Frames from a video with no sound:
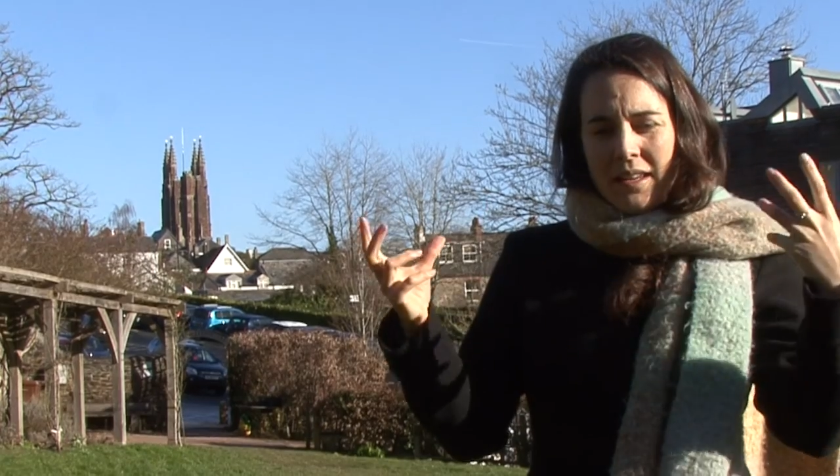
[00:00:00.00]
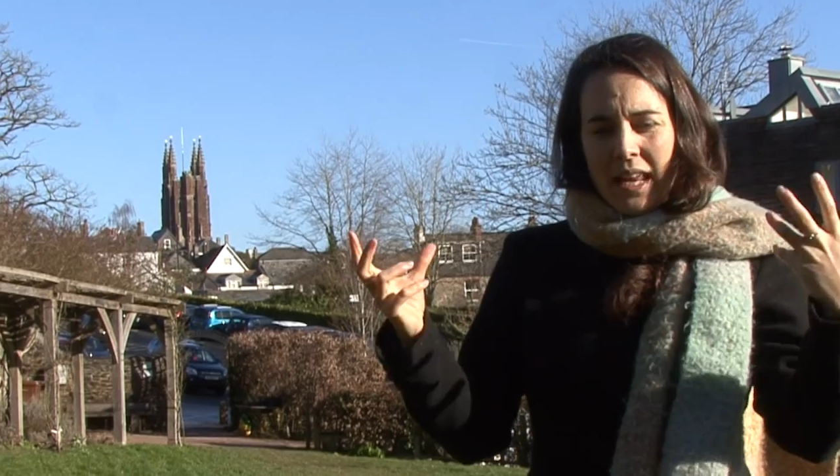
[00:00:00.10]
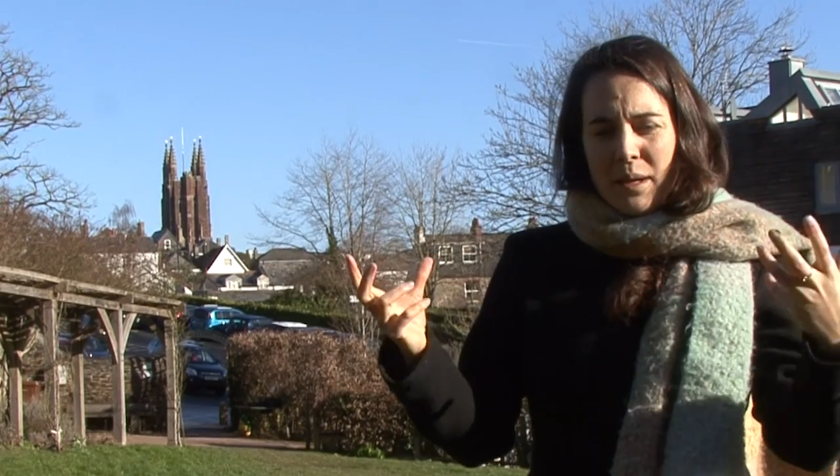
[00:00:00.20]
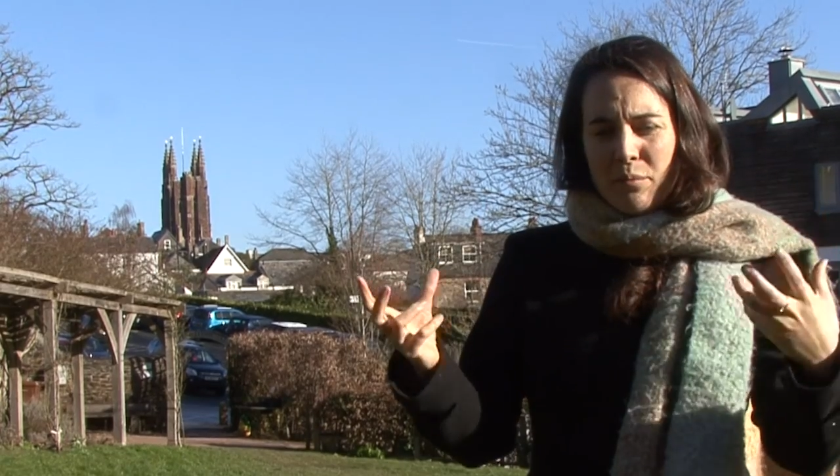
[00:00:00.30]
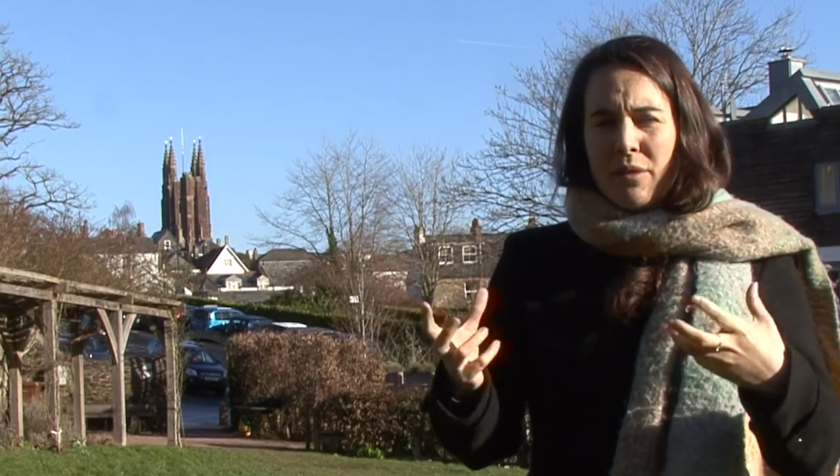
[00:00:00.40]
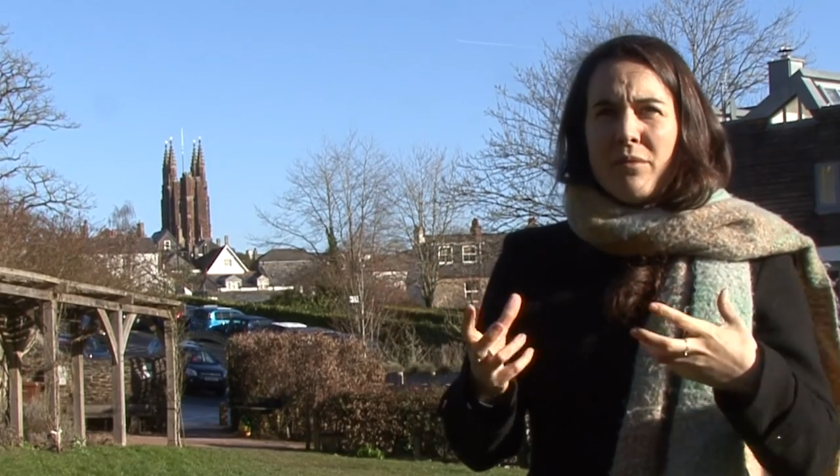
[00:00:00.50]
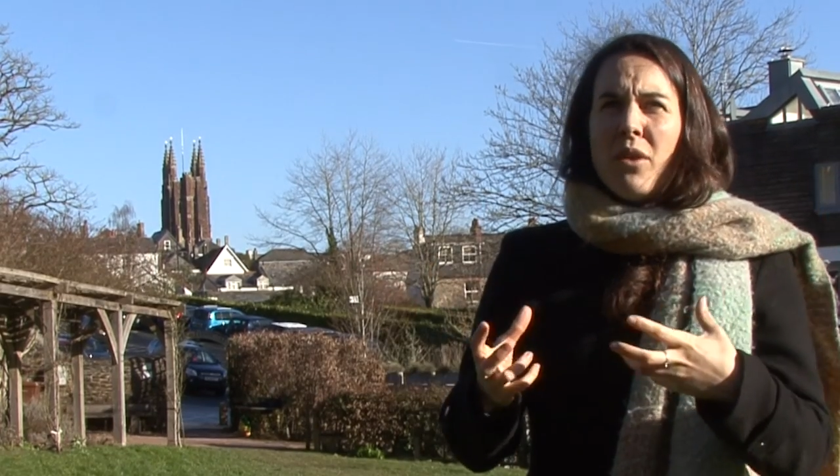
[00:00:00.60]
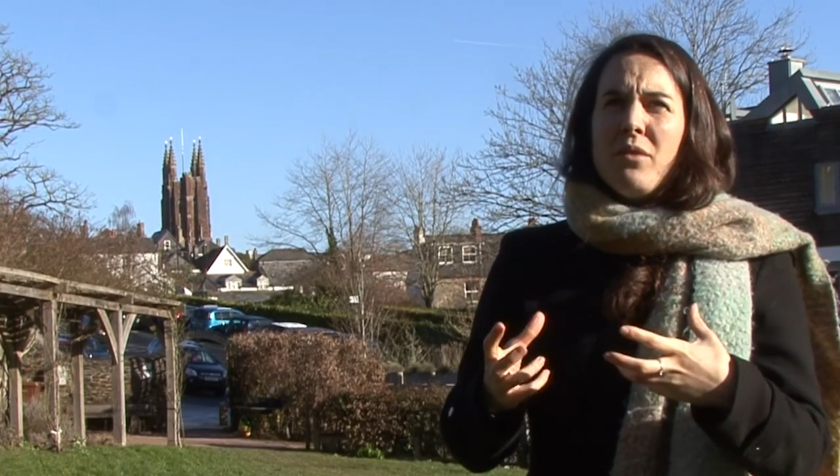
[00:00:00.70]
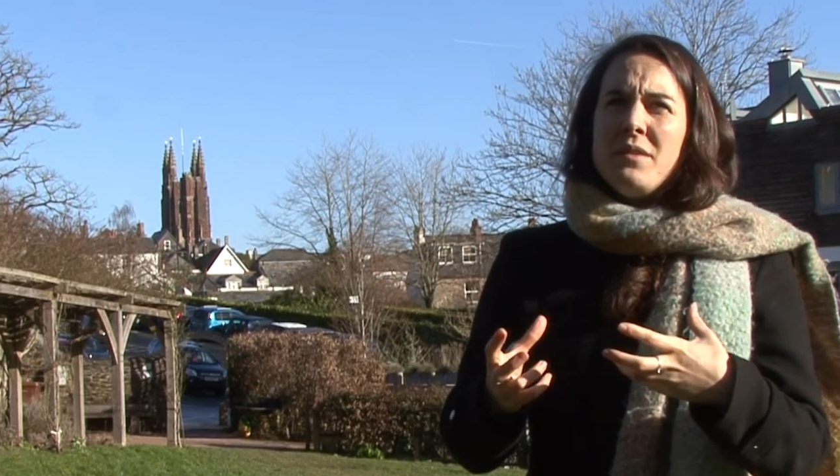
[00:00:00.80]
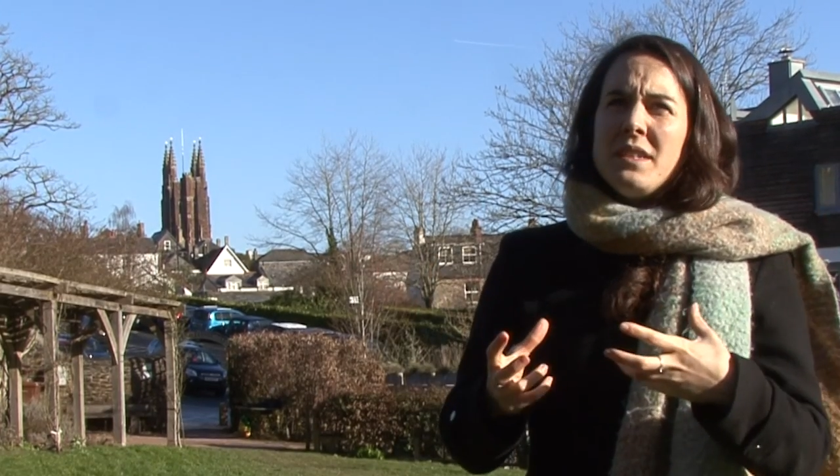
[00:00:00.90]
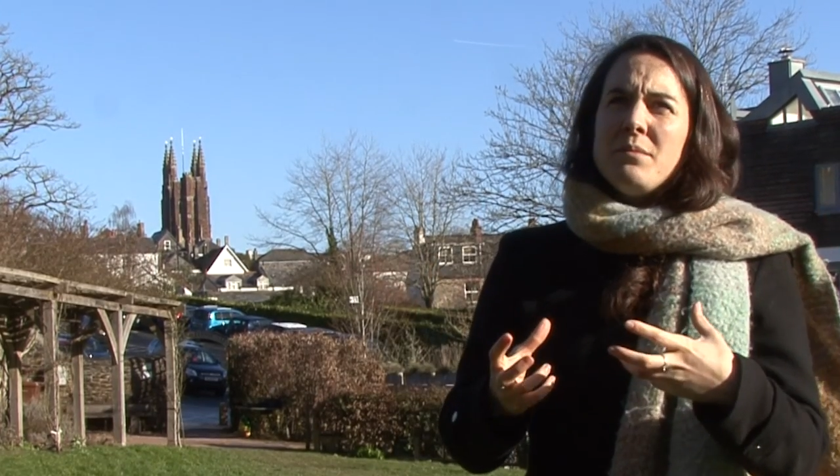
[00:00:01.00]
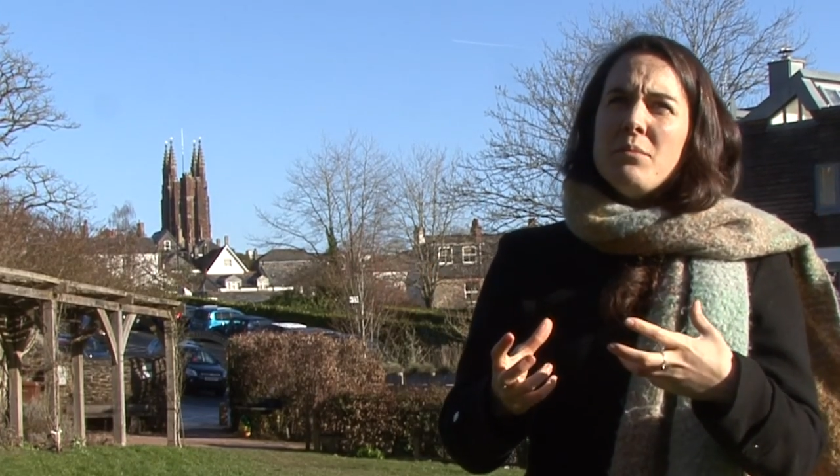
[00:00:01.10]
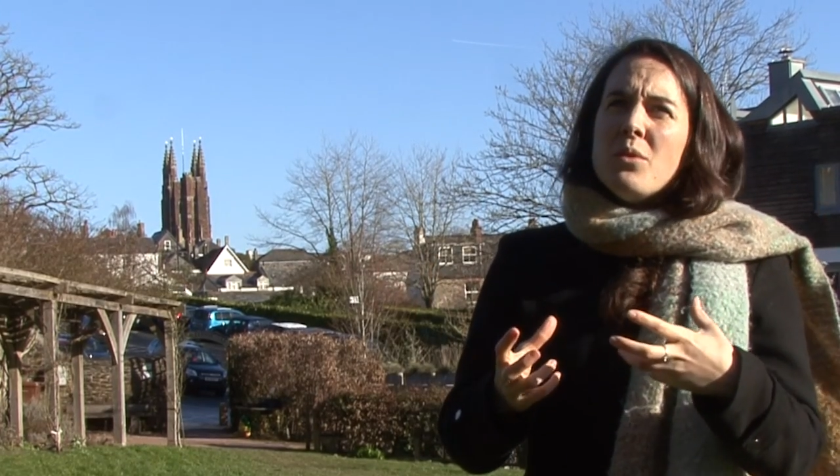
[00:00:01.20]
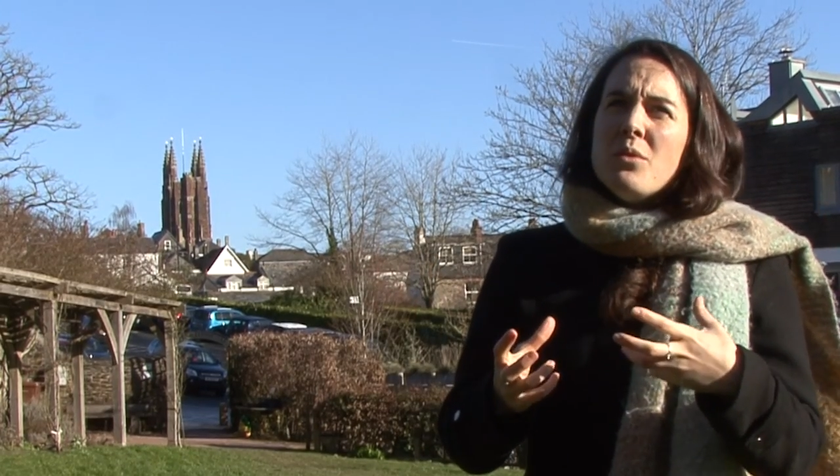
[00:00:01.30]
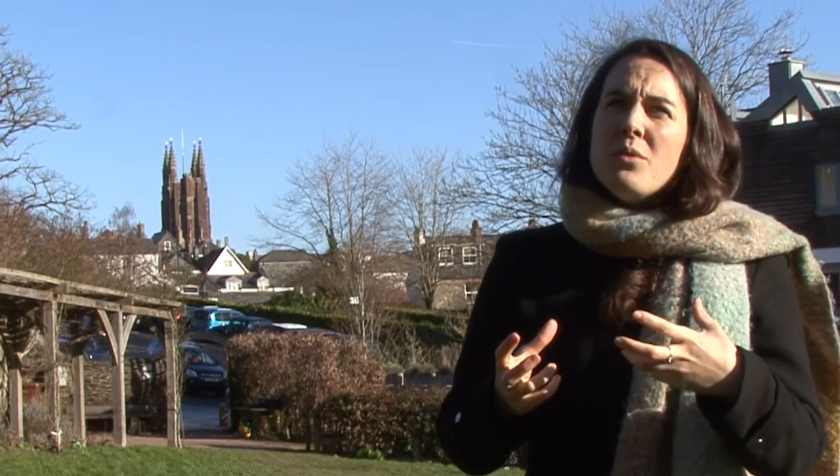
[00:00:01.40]
labour involved is
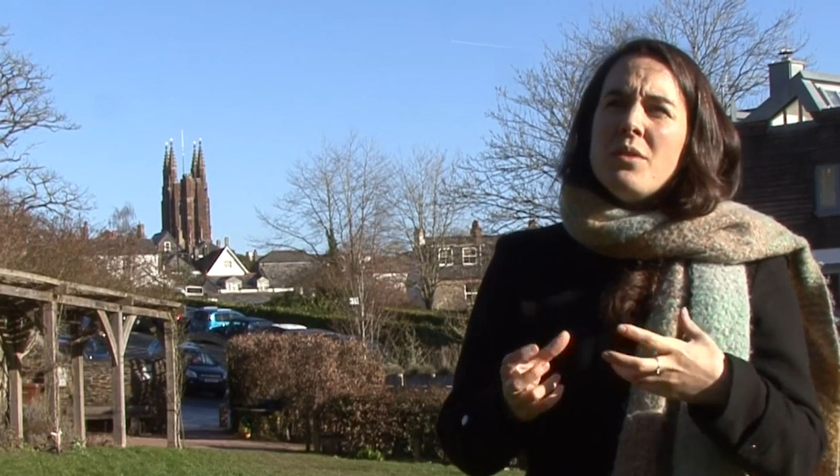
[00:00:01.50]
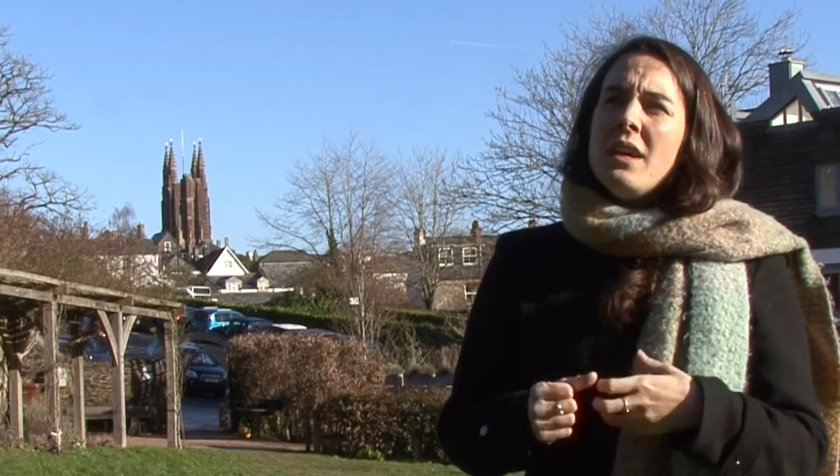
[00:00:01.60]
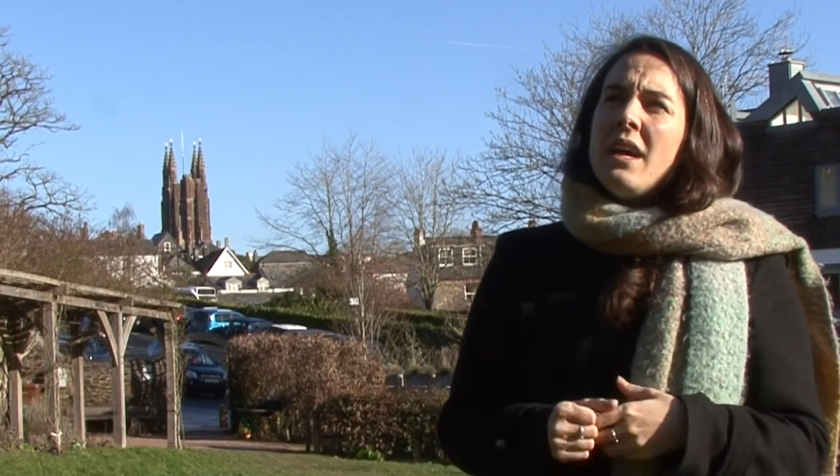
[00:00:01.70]
more,